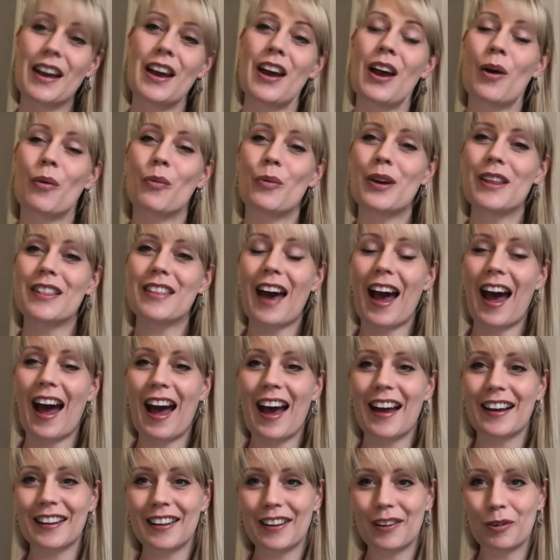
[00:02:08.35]
with our
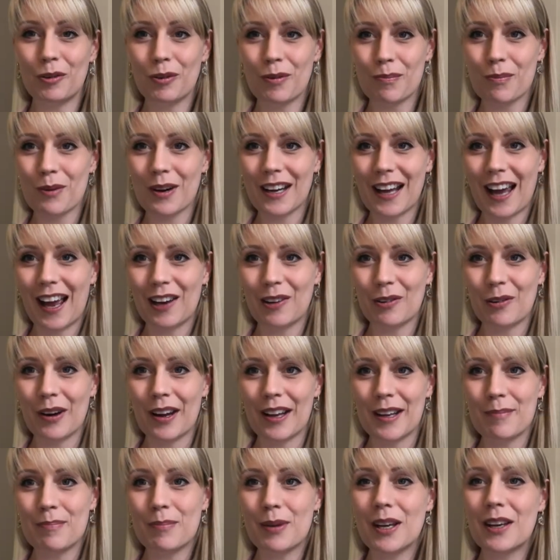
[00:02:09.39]
Gillsborough Gallery
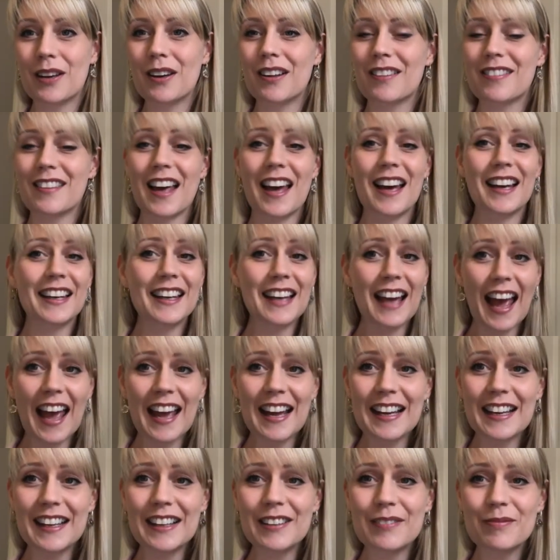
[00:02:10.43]
because
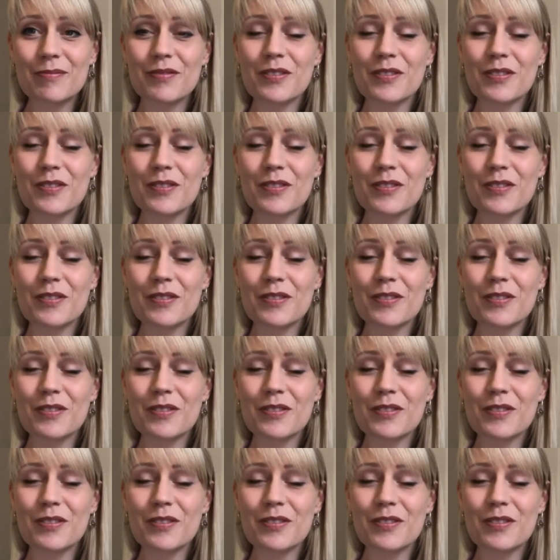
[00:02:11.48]
again,